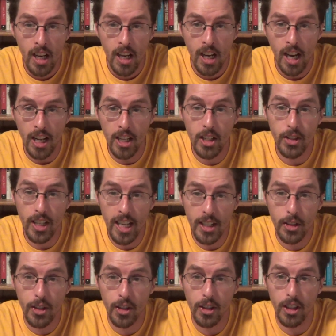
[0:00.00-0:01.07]
And his
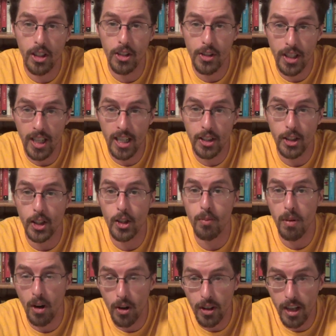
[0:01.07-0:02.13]
answer is, yes, it's
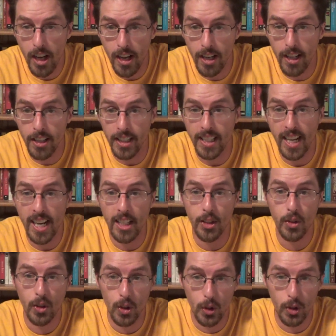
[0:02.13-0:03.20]
boneheaded. The guy is
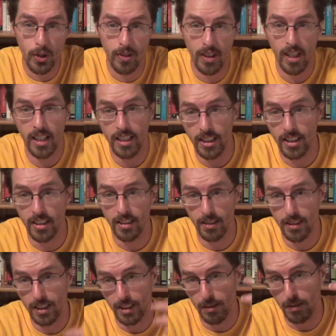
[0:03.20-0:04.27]
crucified in the,
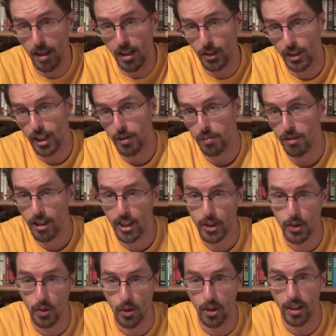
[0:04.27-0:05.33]
you know, online press
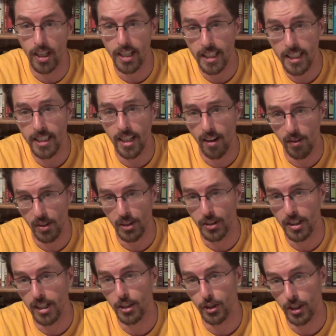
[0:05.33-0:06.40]
for it, and he obviously
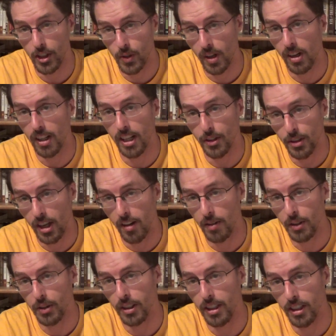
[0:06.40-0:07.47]
says during trial that's
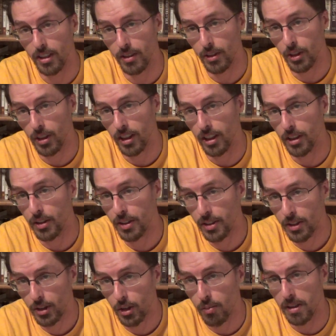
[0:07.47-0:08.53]
obviously a, a
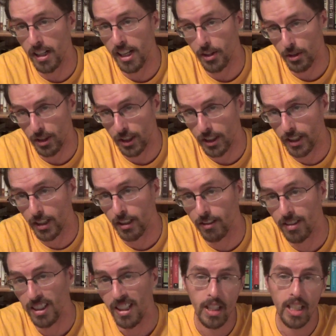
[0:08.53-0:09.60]
stupid answer to
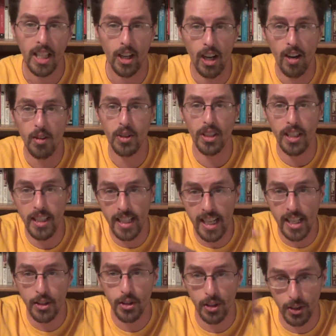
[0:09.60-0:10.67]
give. Now, obviously, he
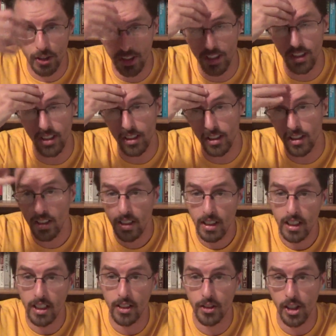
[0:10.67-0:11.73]
answers it
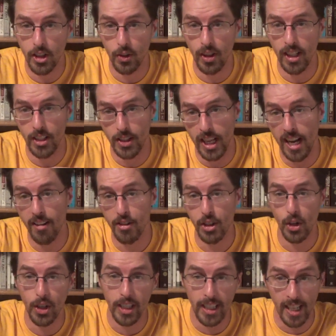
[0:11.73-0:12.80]
in such a way that's half
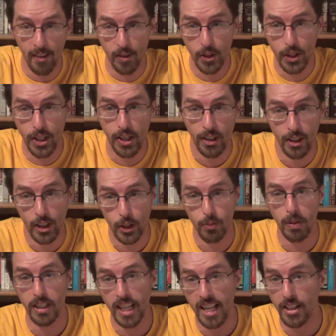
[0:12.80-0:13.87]
joking, half serious,
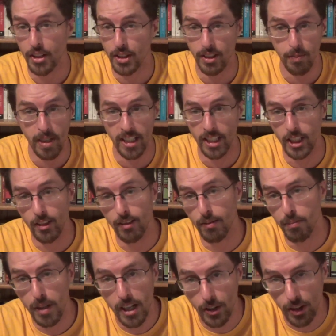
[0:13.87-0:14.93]
but that doesn't make it even
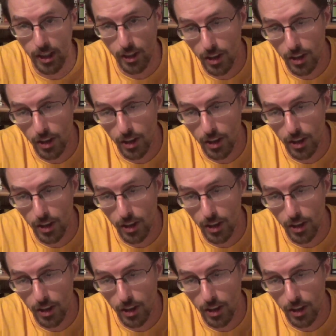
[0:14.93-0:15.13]
better at